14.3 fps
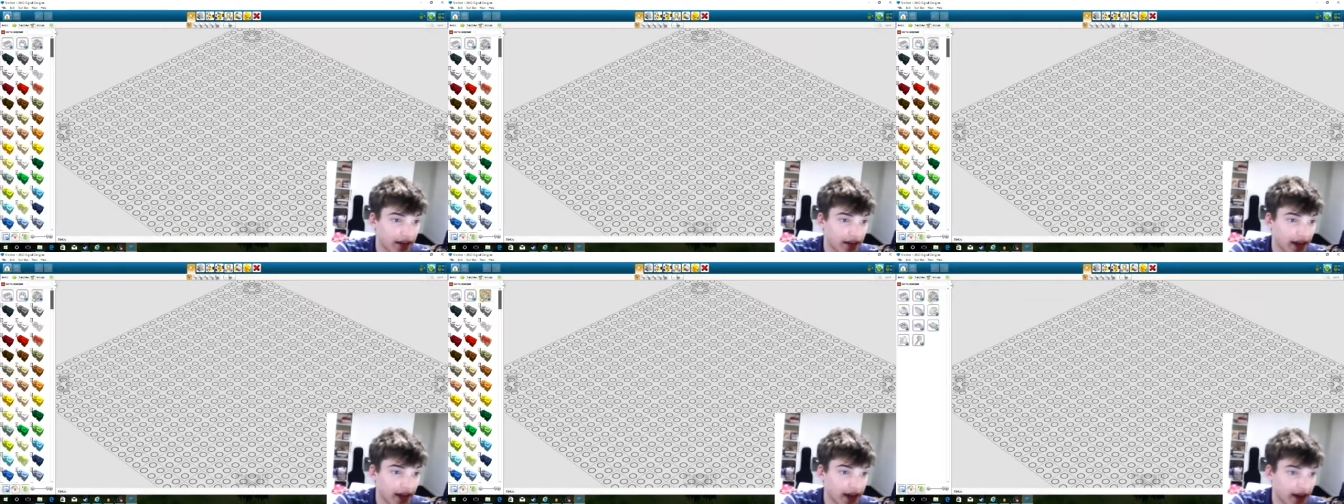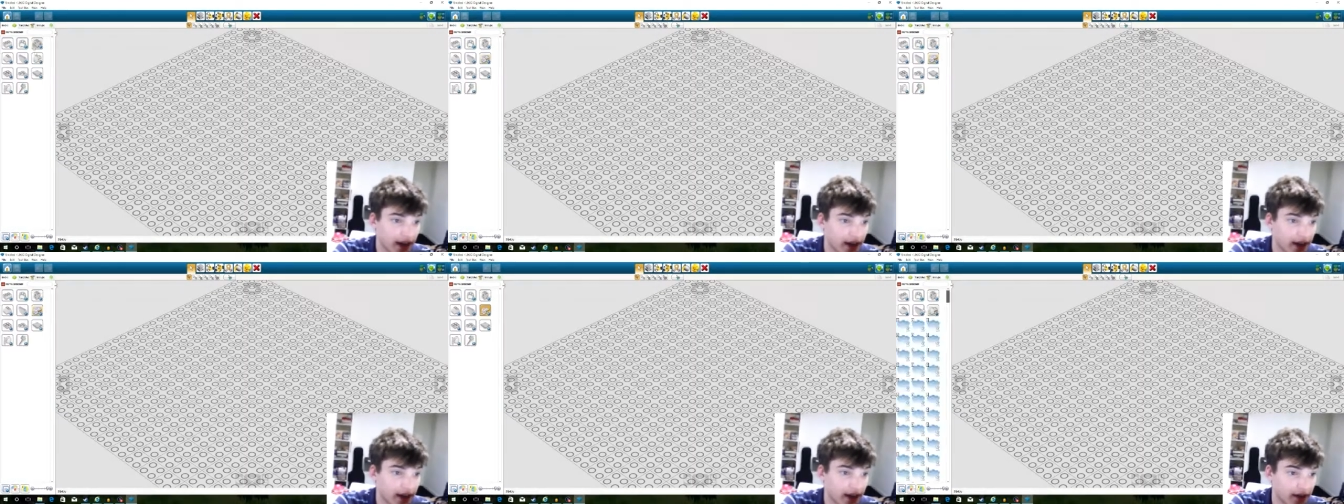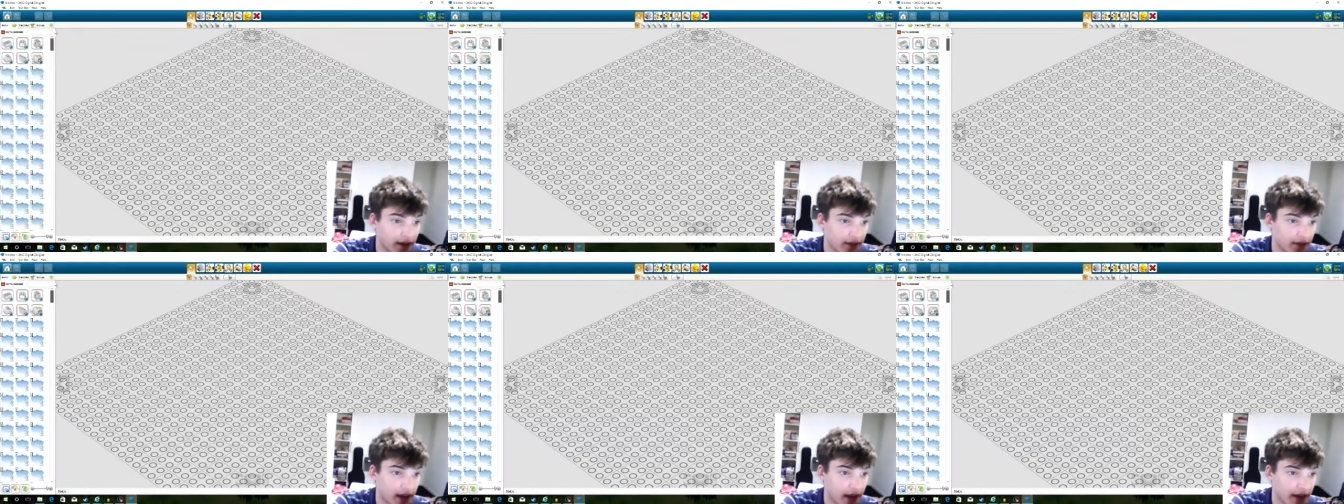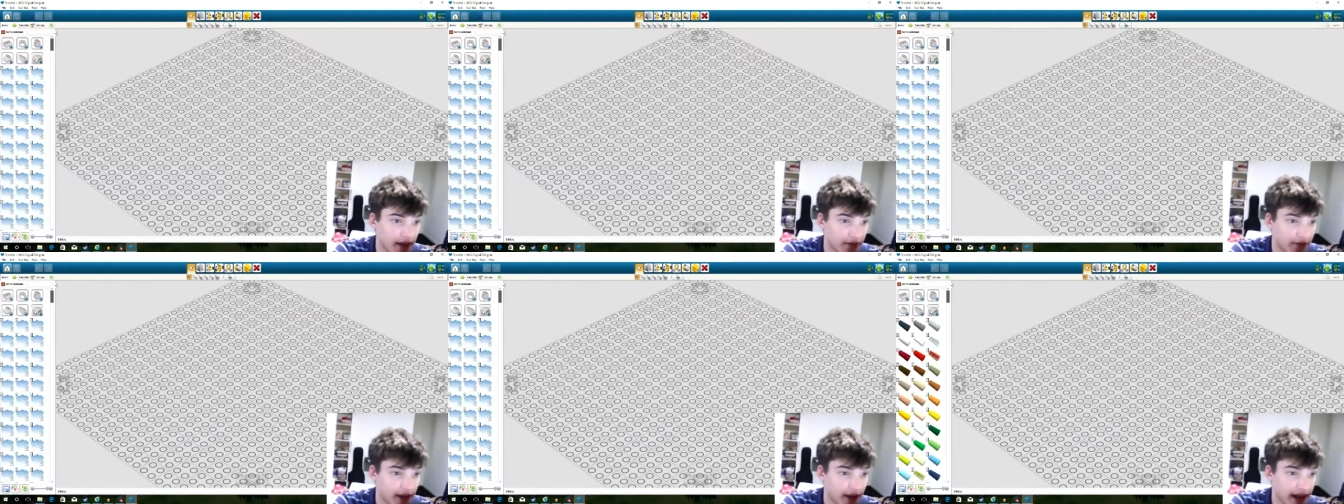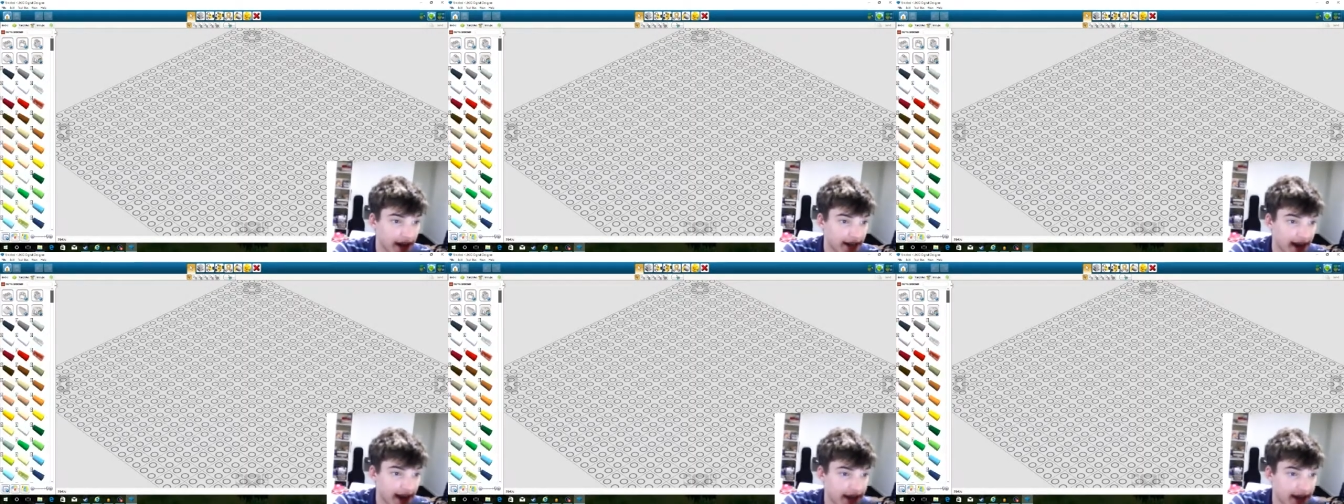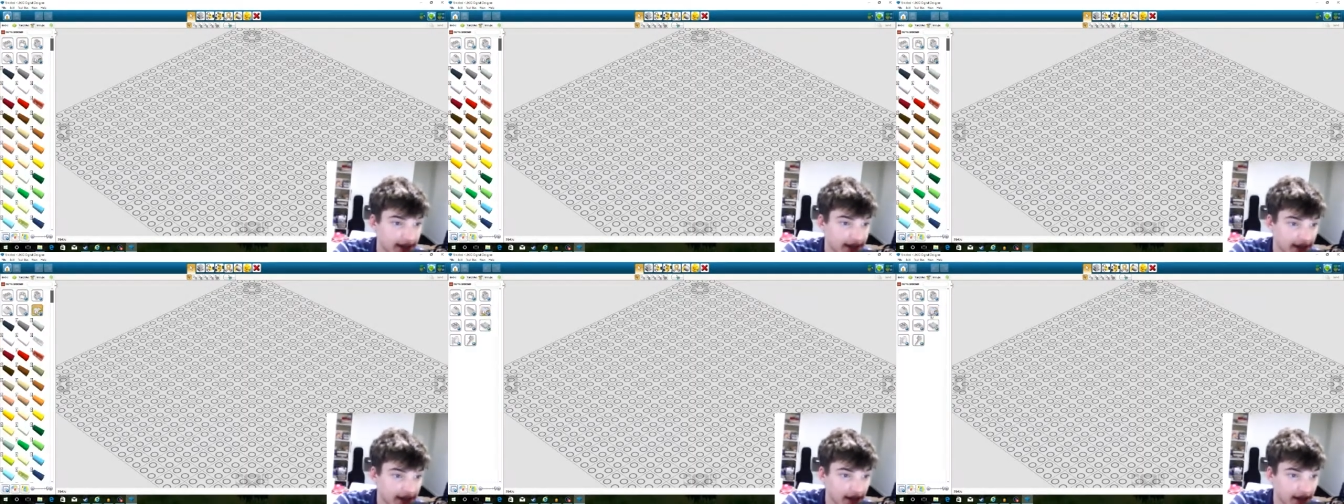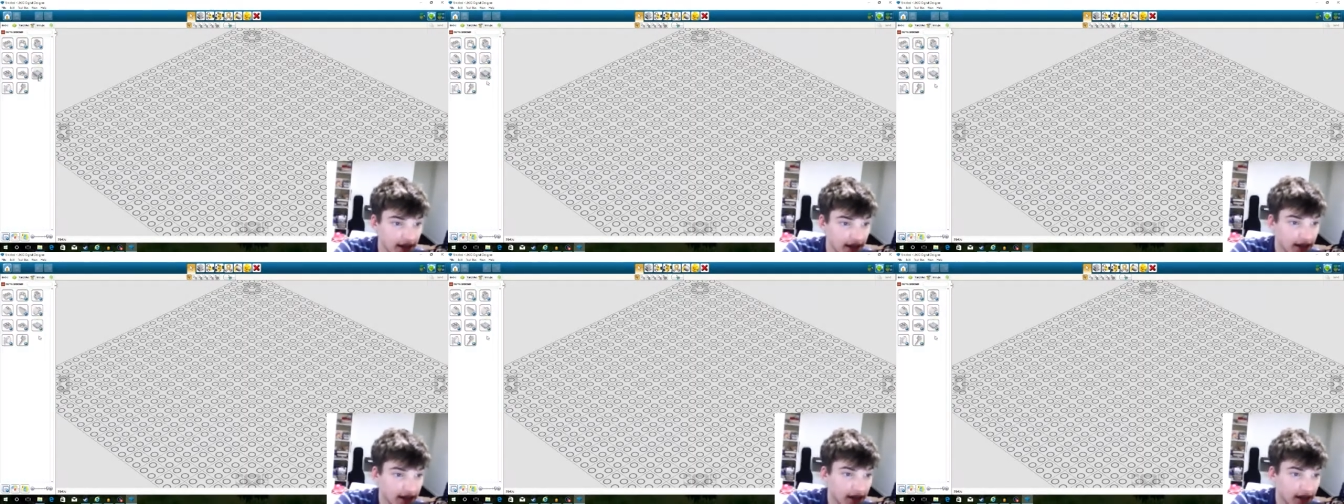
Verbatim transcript: of a wide variety actually